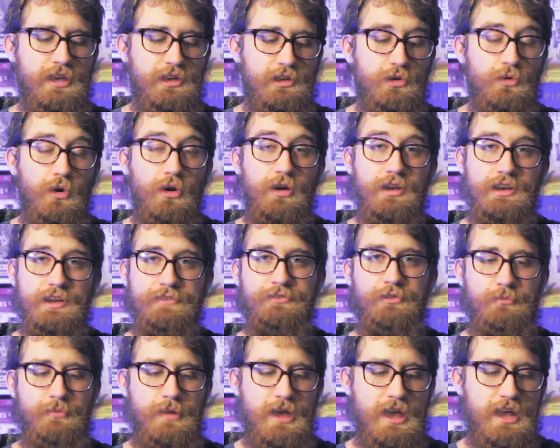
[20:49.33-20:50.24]
you are a
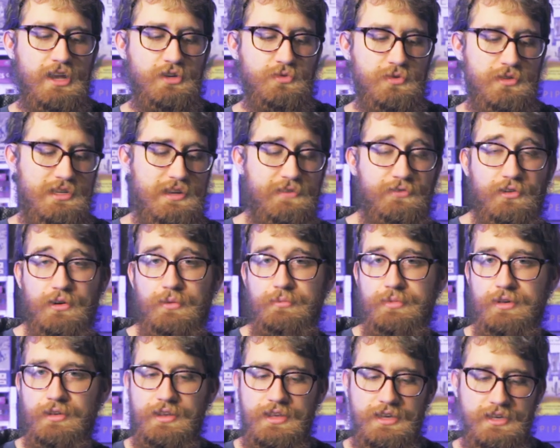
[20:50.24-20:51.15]
different mage with different
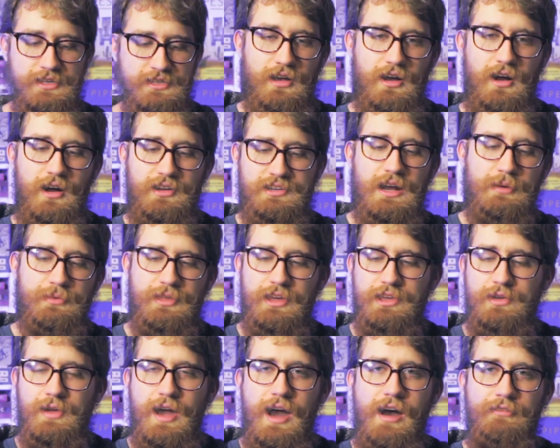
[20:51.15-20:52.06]
abilities. On top of
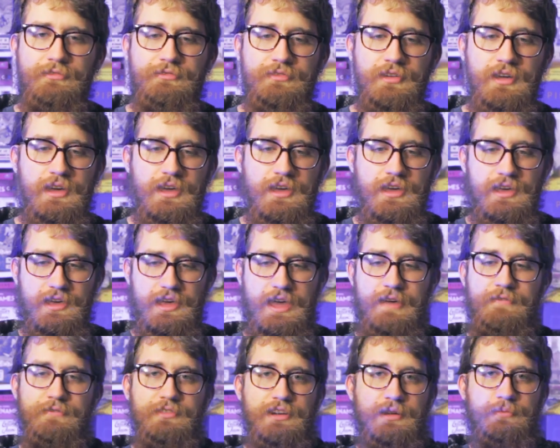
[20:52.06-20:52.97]
that, you have
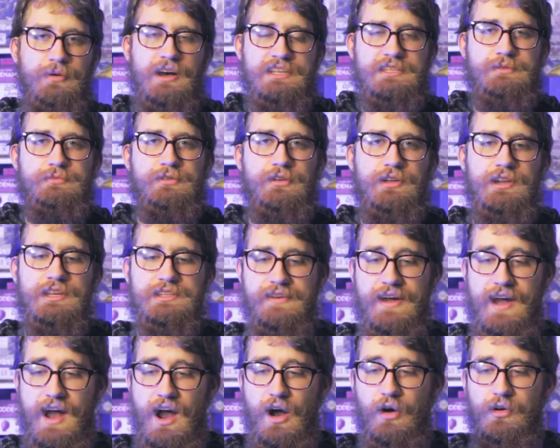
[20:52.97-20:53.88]
infinite possibilities of
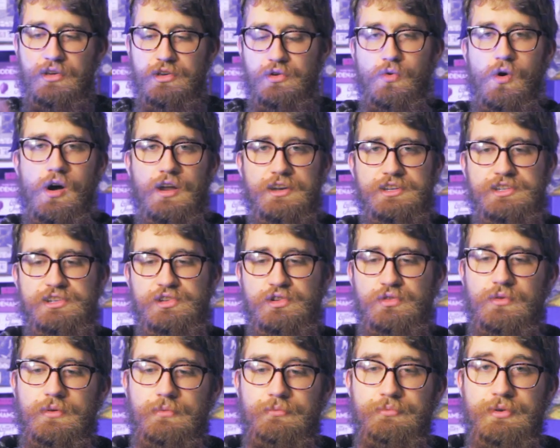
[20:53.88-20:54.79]
how you want
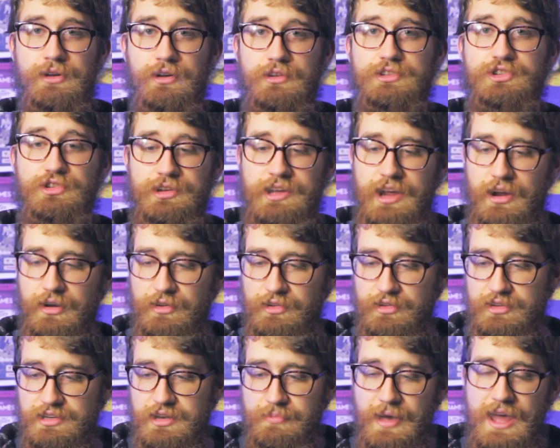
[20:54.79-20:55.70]
to build your
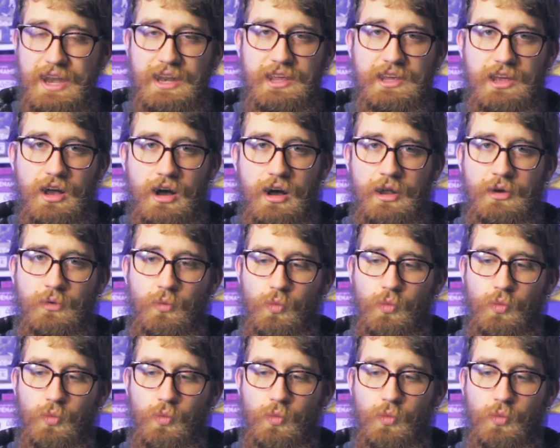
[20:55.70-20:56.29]
character depending on